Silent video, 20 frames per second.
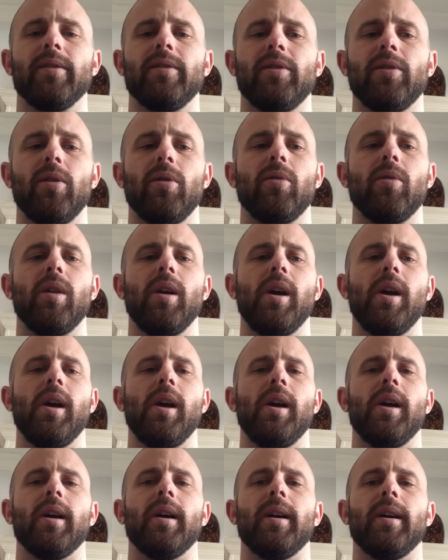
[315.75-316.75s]
So,
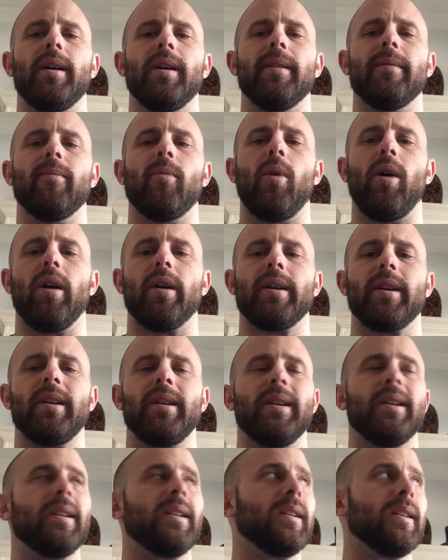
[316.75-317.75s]

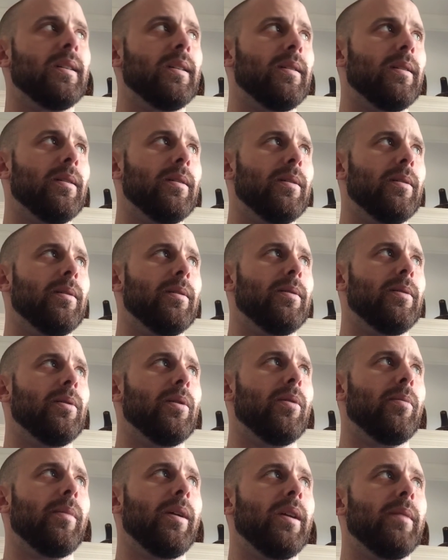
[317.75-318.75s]
walking,
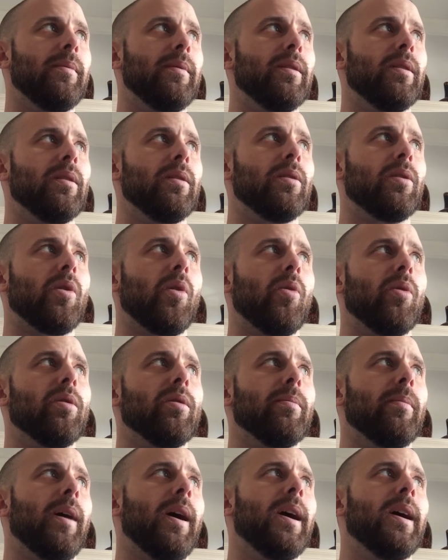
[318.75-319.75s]
maybe
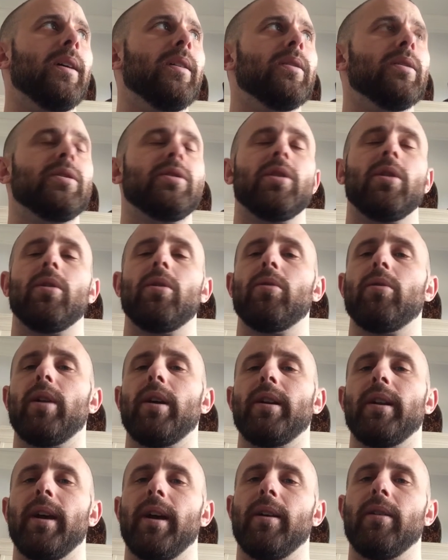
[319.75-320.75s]
quarter mile or so
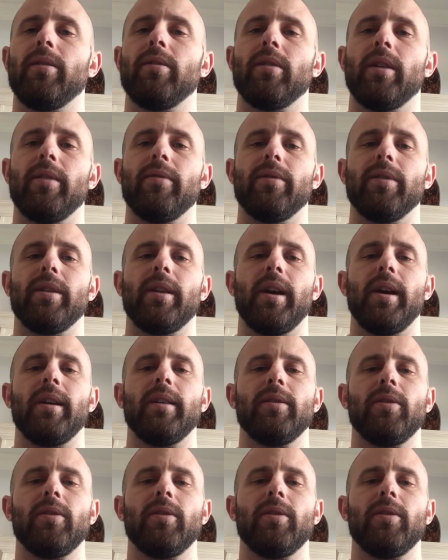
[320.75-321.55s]
right now every day.